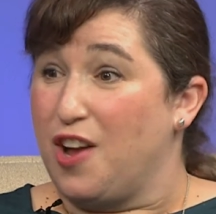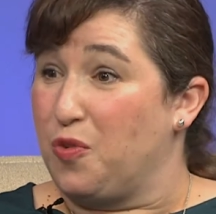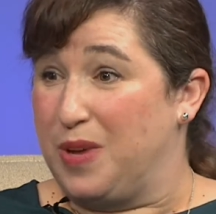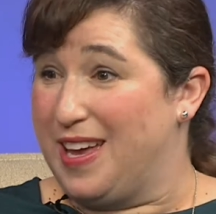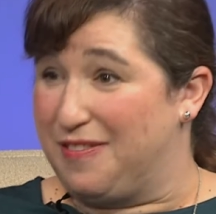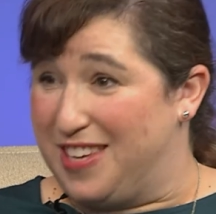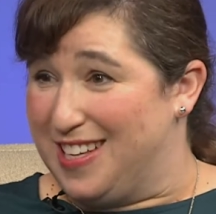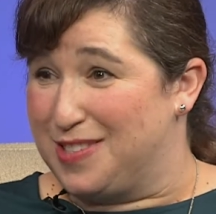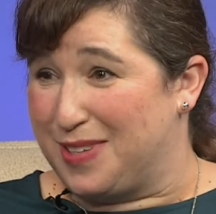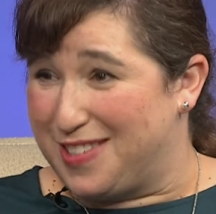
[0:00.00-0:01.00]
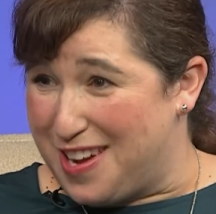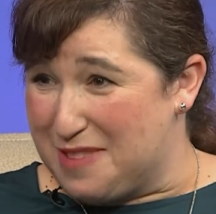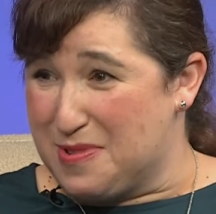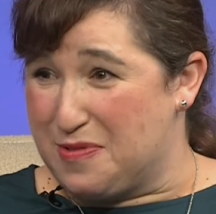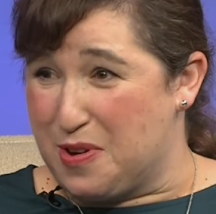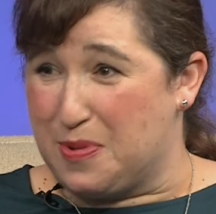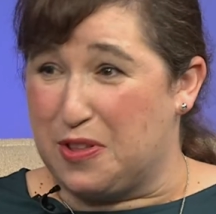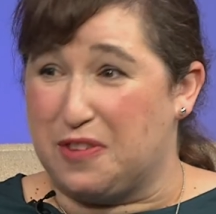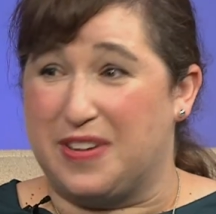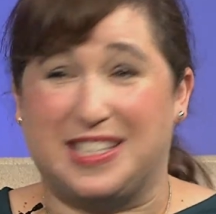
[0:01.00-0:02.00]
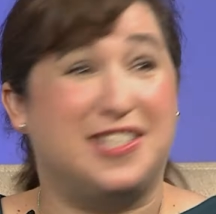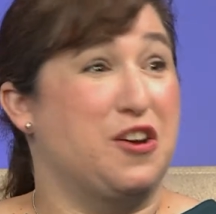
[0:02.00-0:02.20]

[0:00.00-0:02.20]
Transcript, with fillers: We have kids, we were talking before, yep. both of us mm-hmm.